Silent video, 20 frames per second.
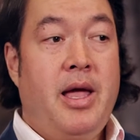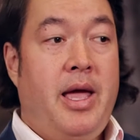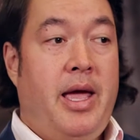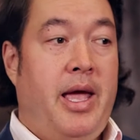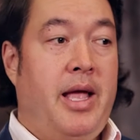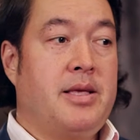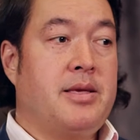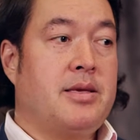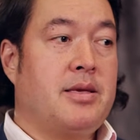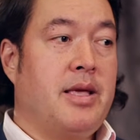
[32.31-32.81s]

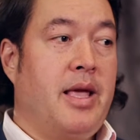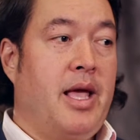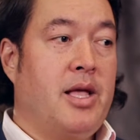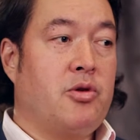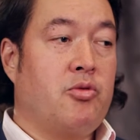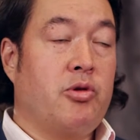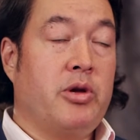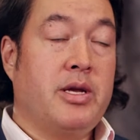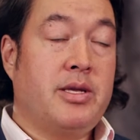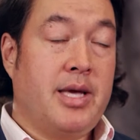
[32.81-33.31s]
It's
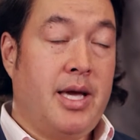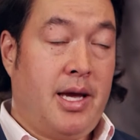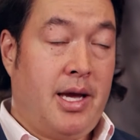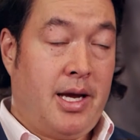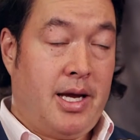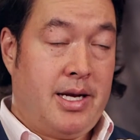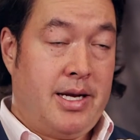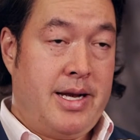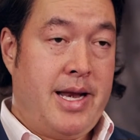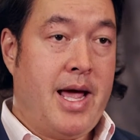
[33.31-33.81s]
really
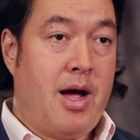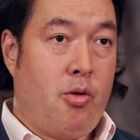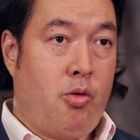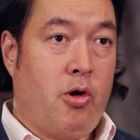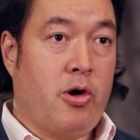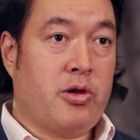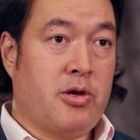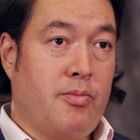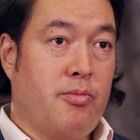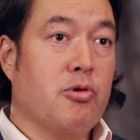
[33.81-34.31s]
taking a
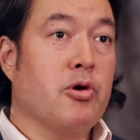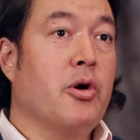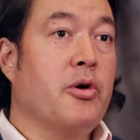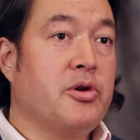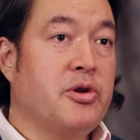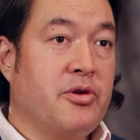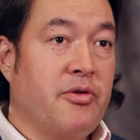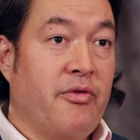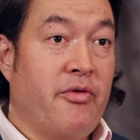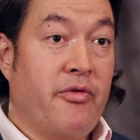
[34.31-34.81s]
networked
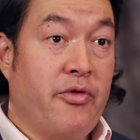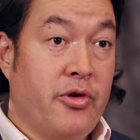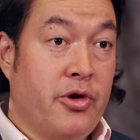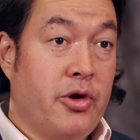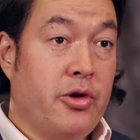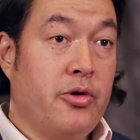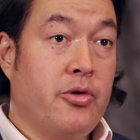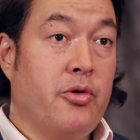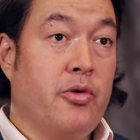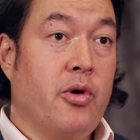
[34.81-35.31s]
approach
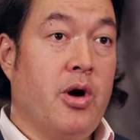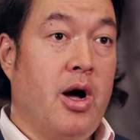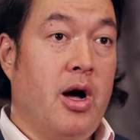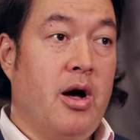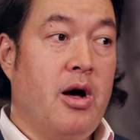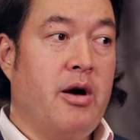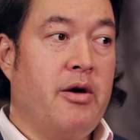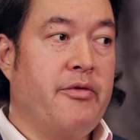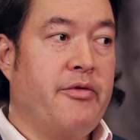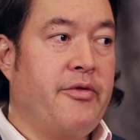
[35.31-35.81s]
view
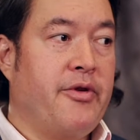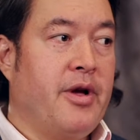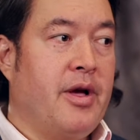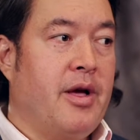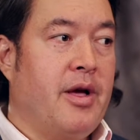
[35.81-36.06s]
of